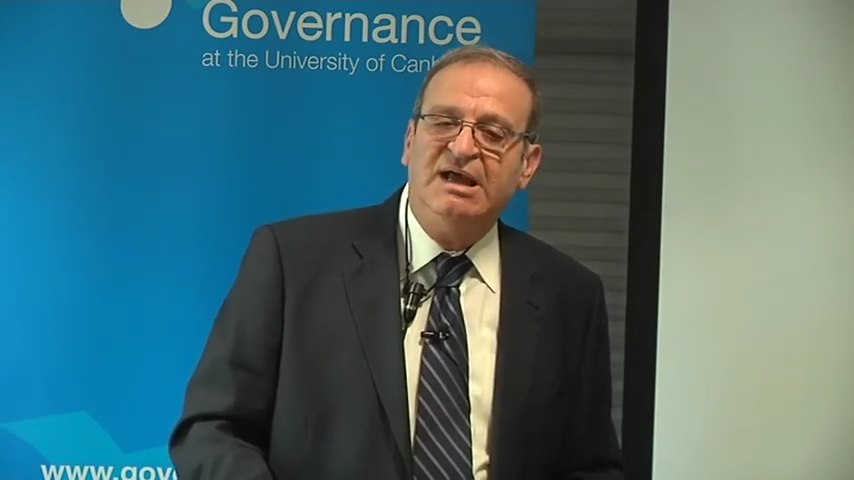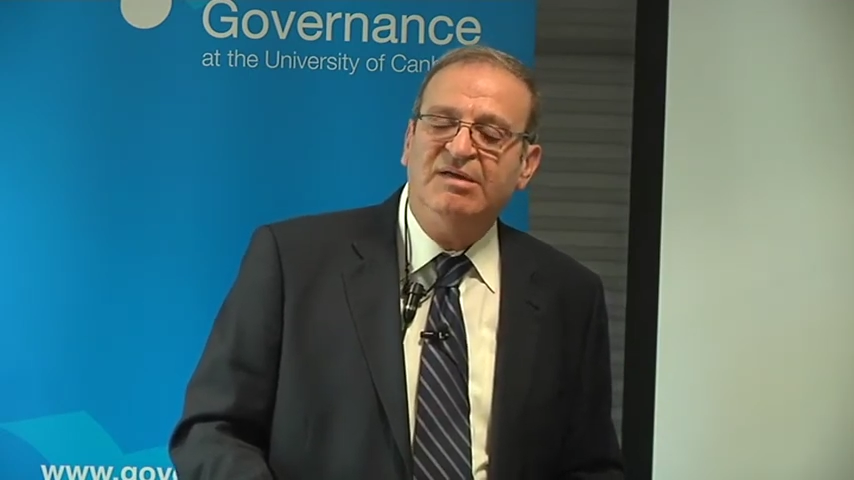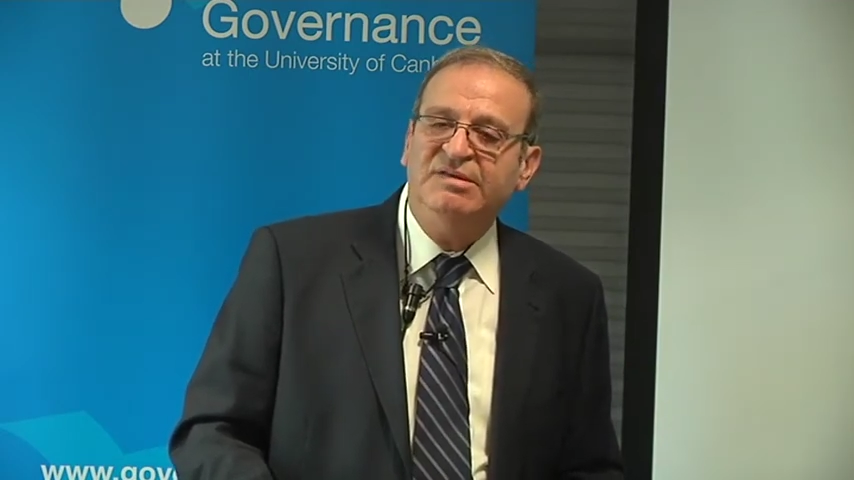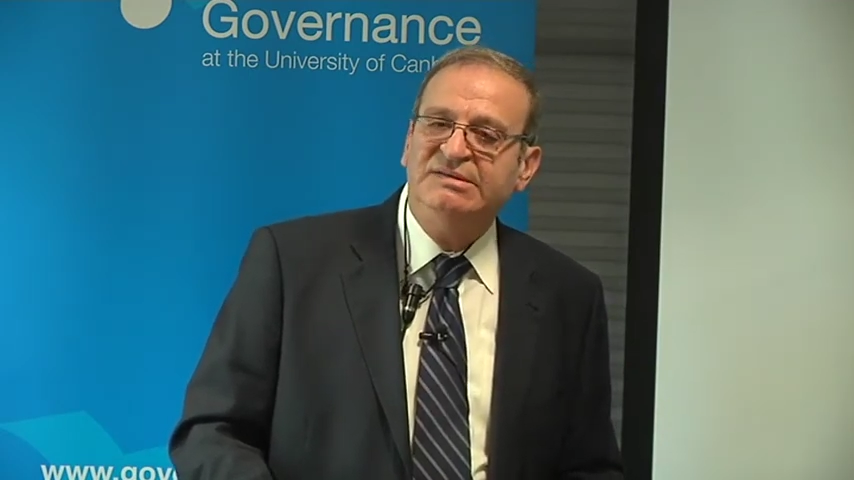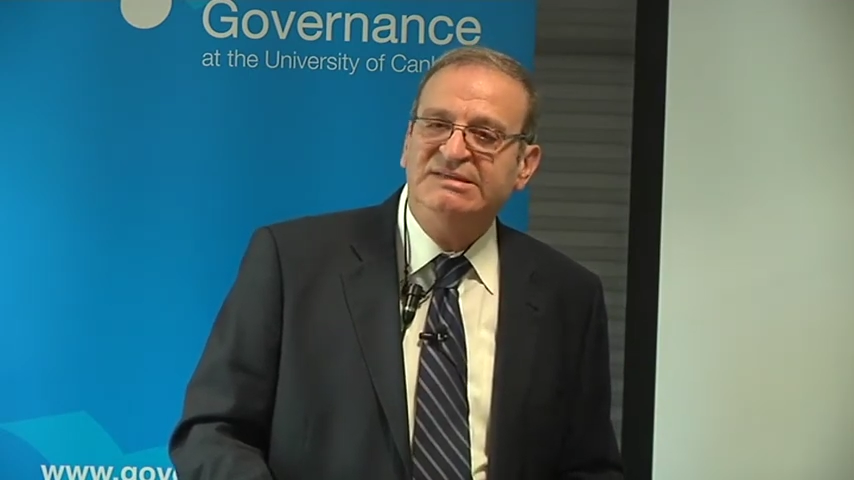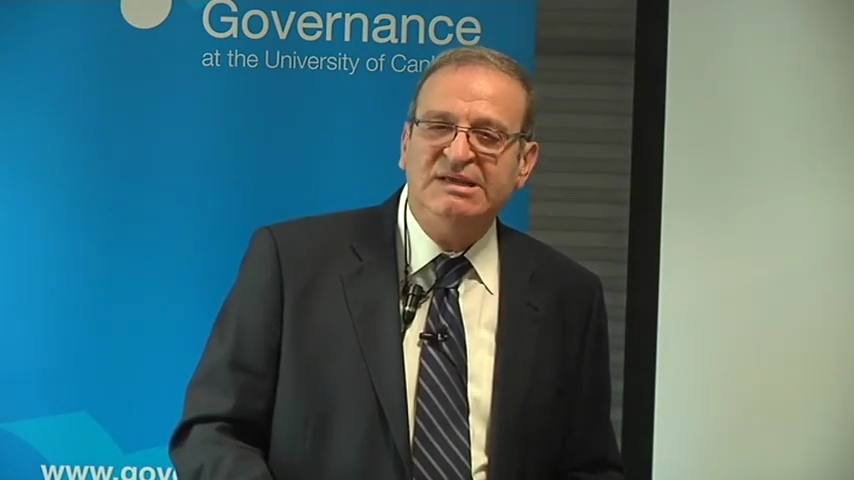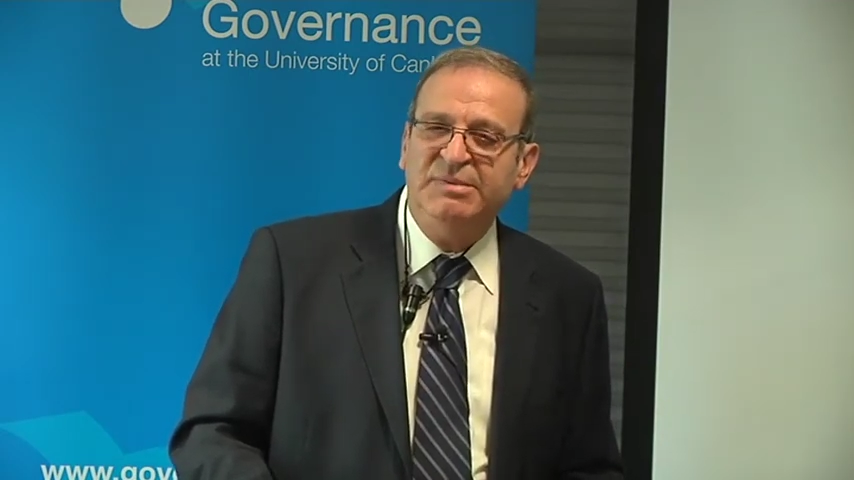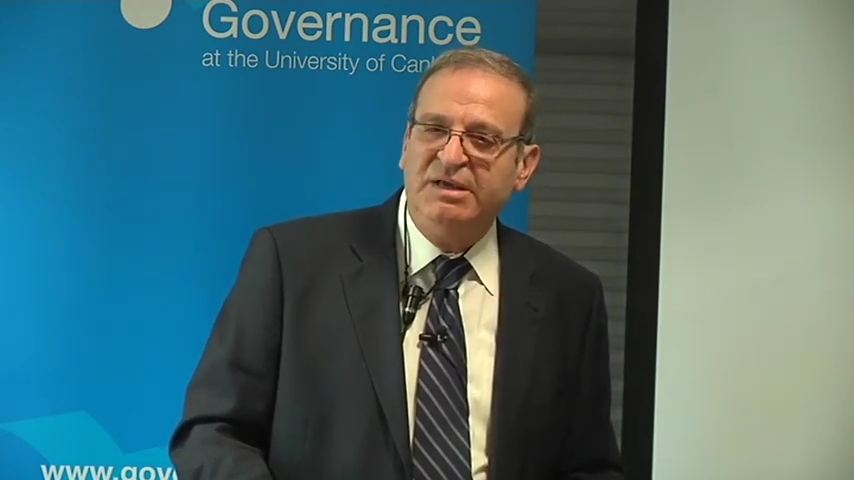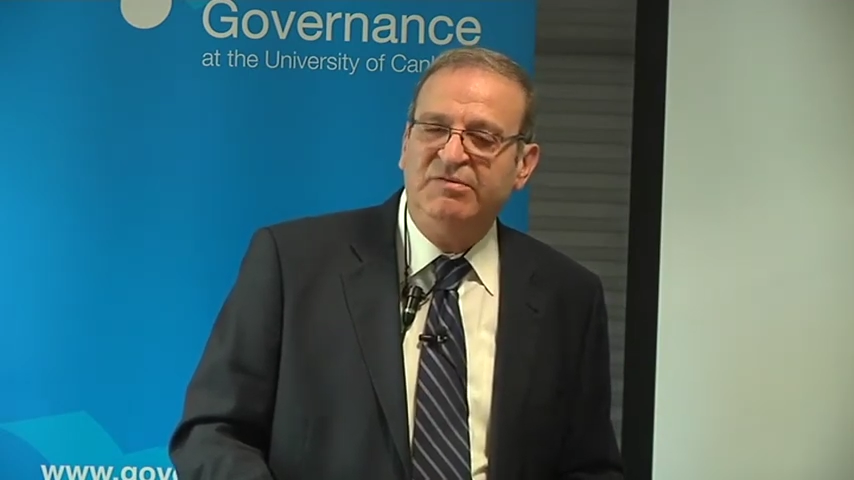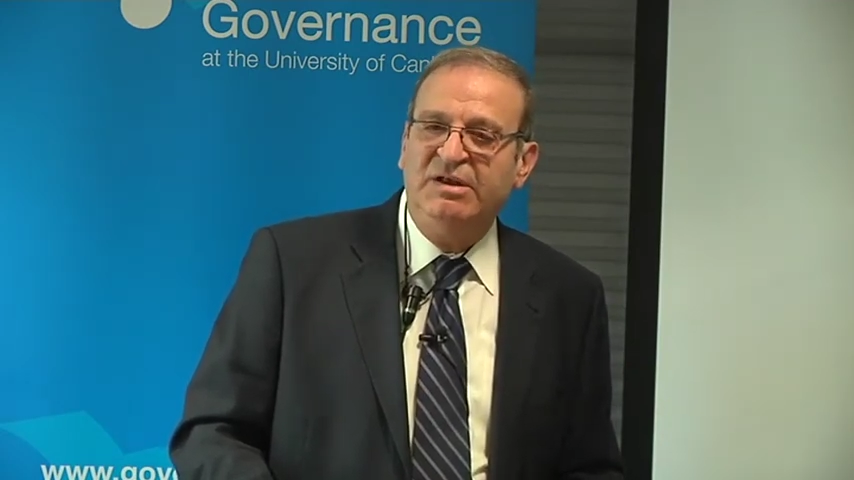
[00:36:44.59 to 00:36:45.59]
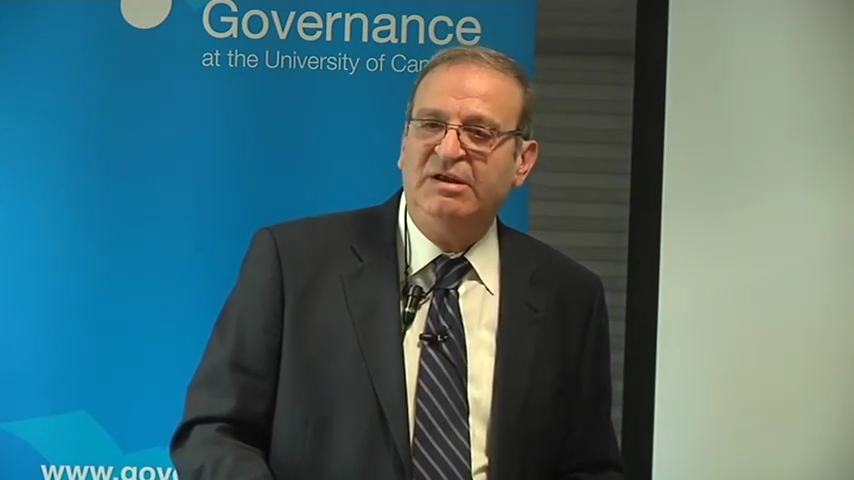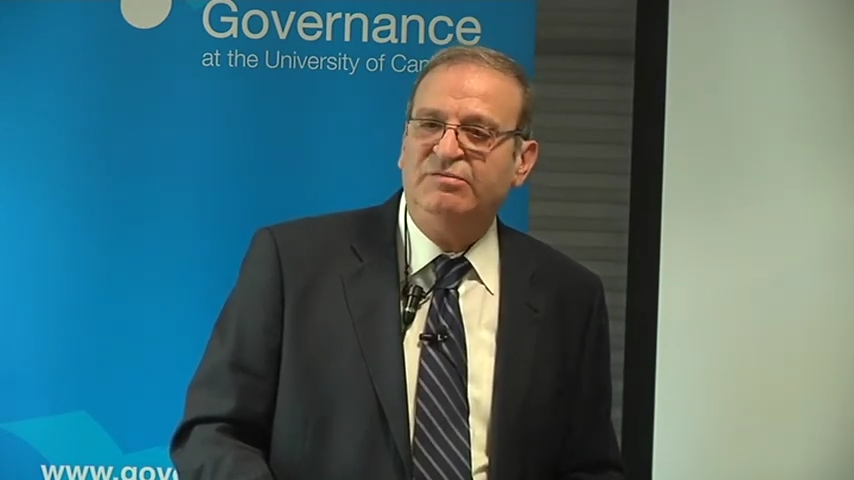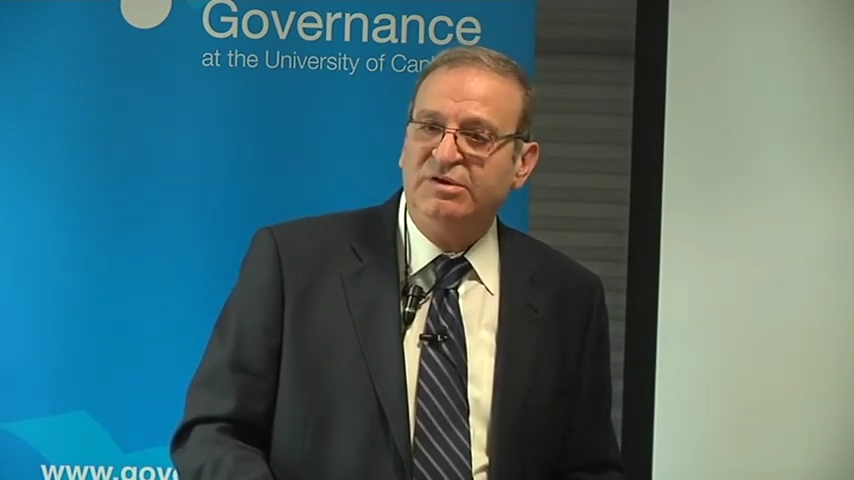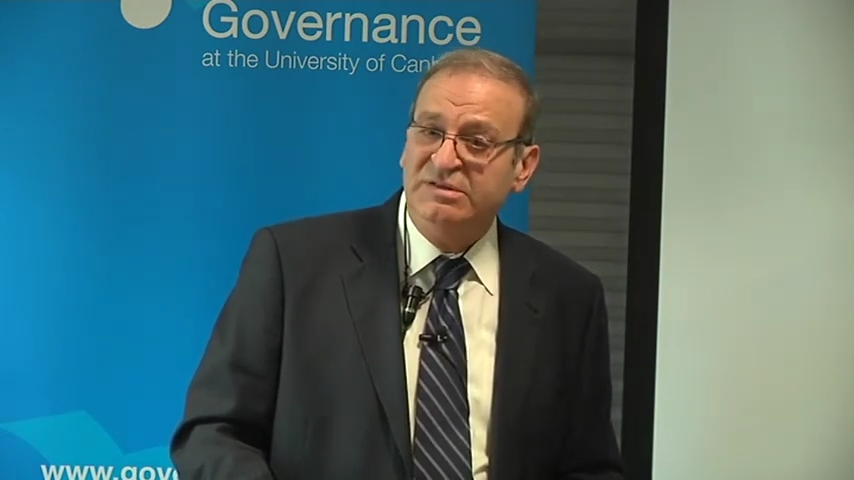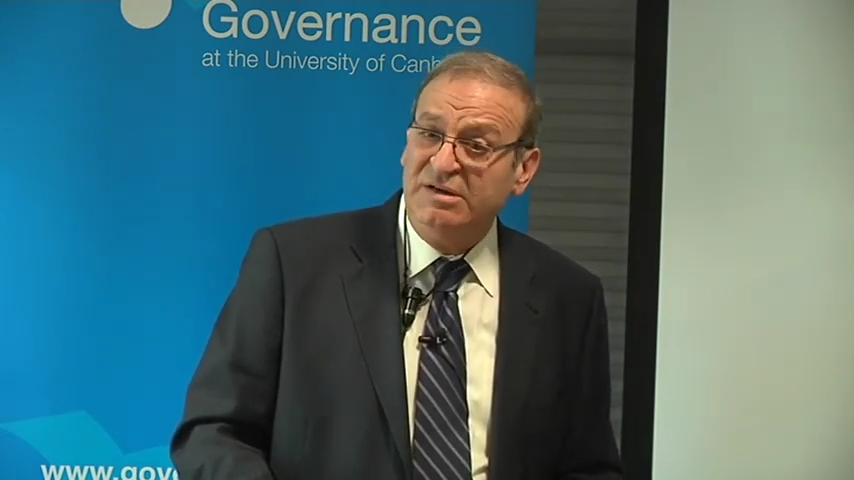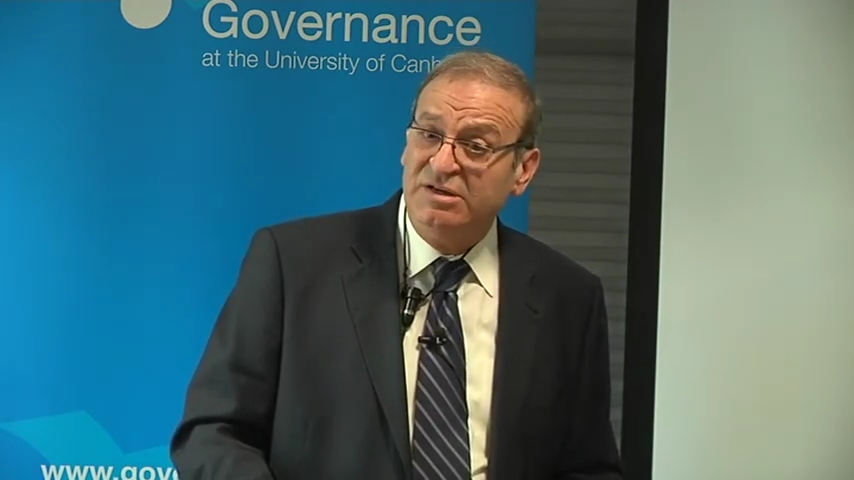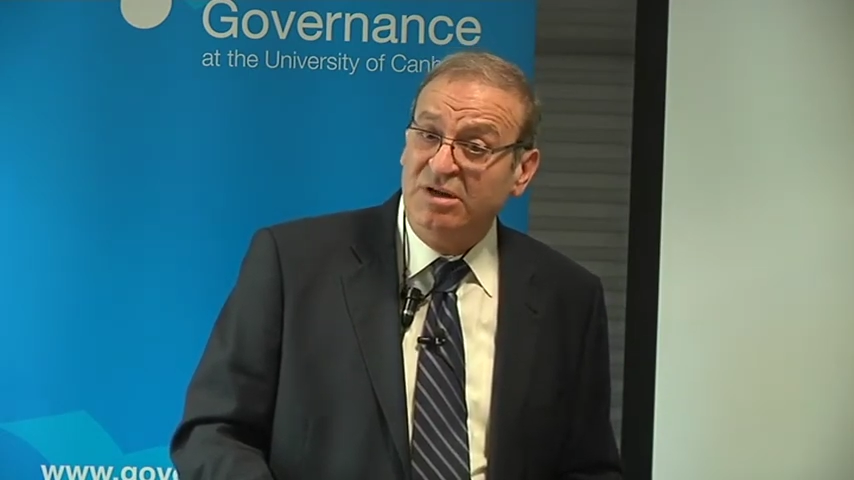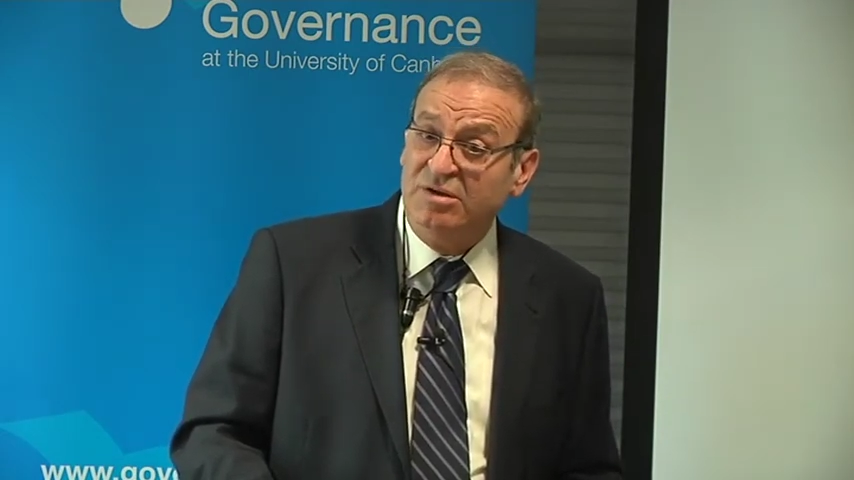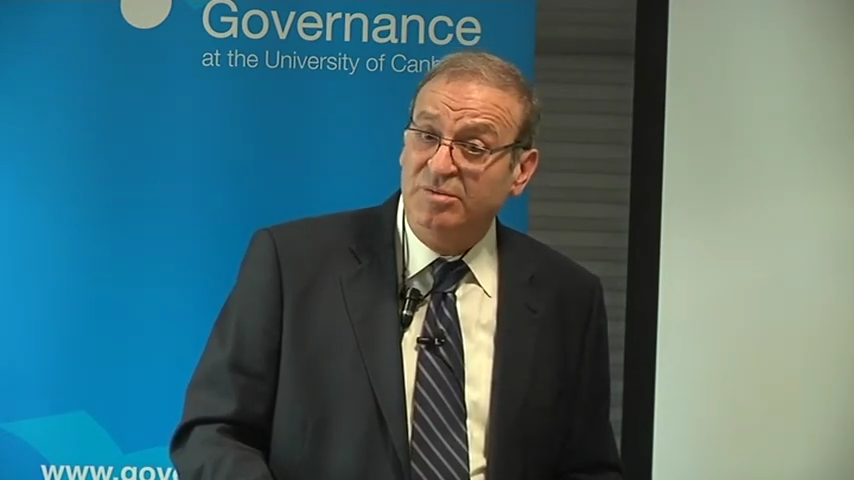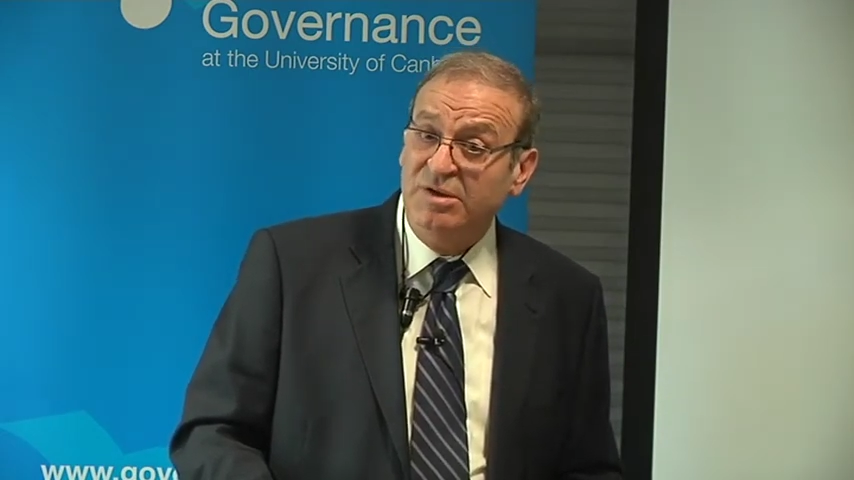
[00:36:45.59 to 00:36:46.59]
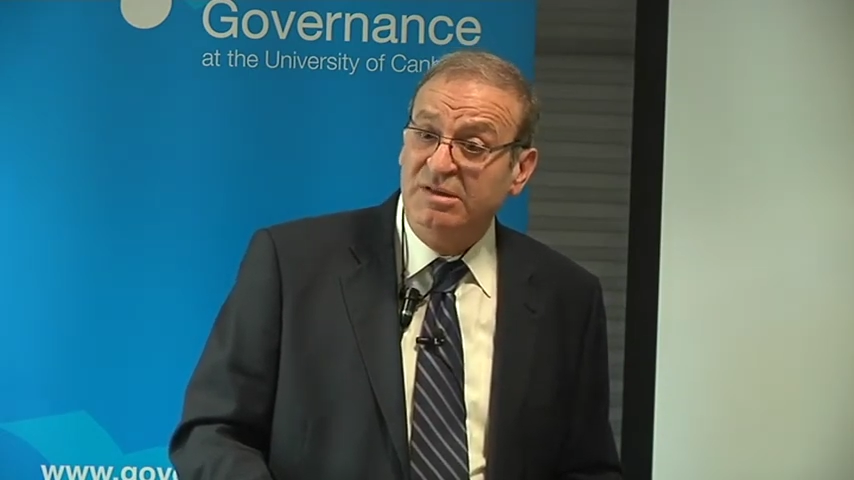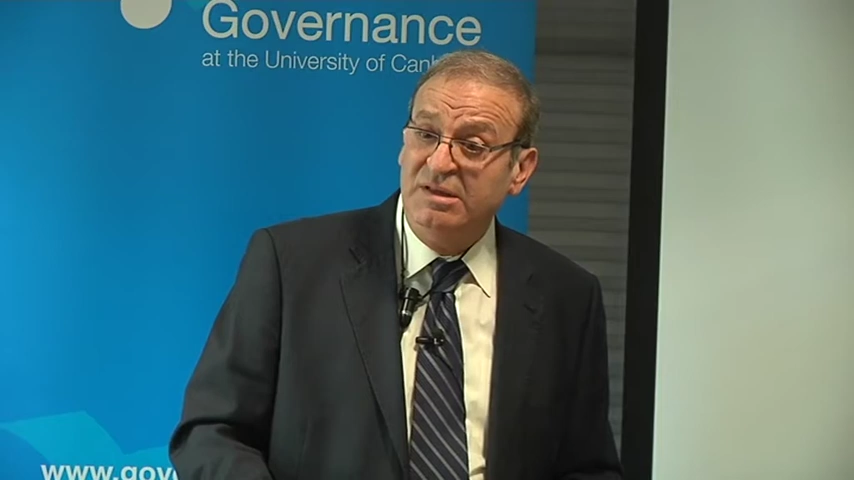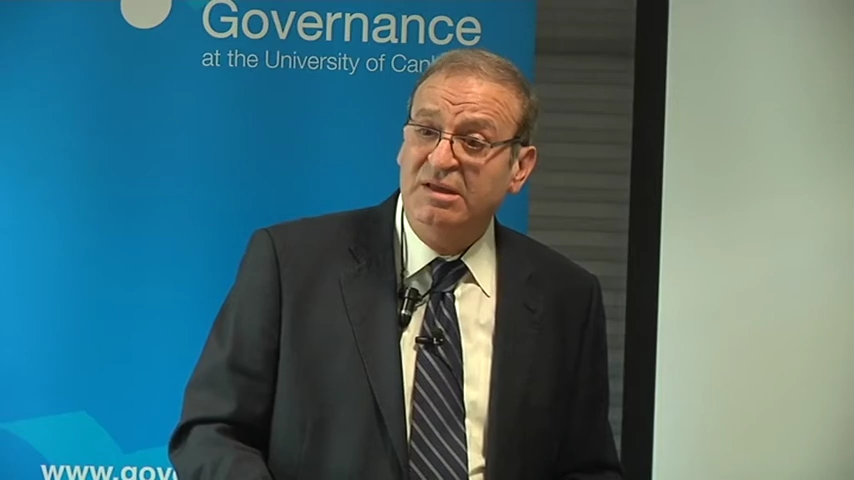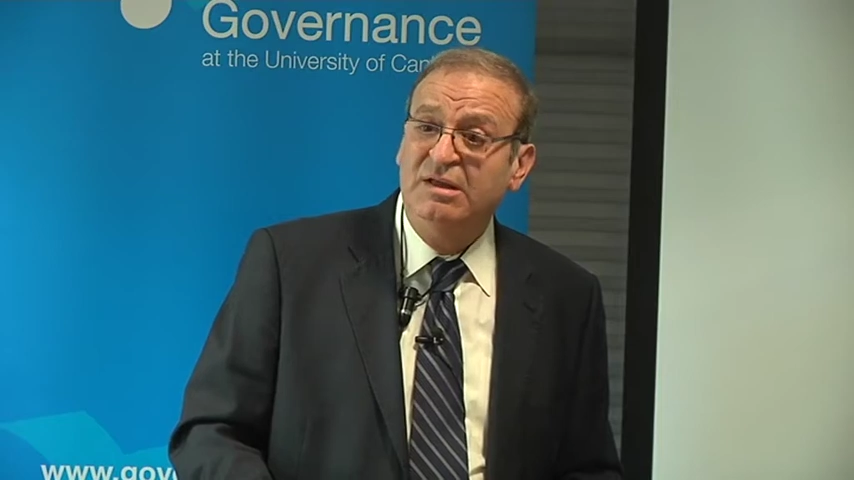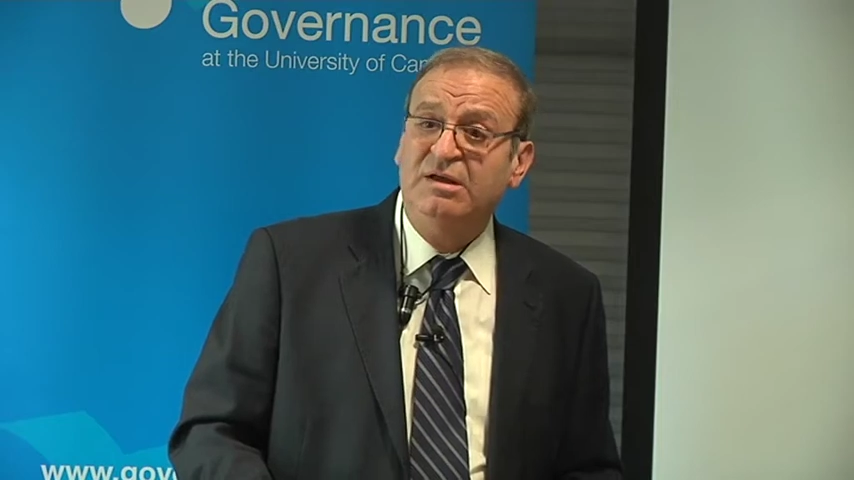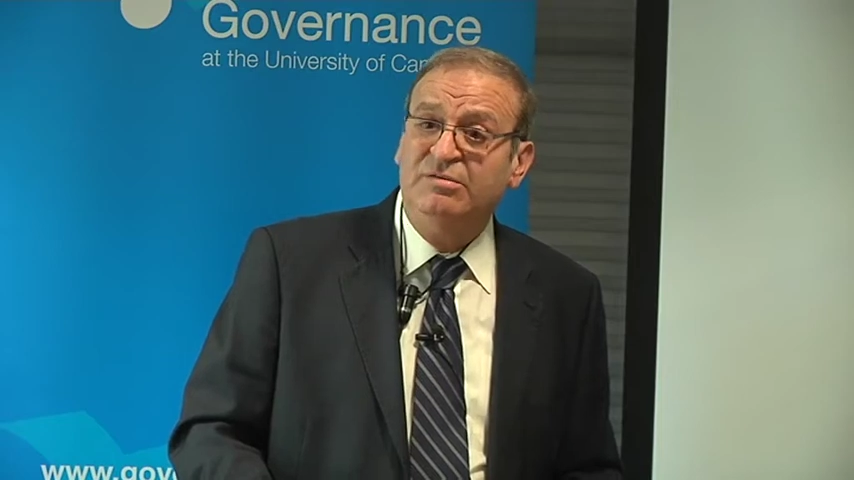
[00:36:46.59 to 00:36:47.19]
And this is a big failure for the international community,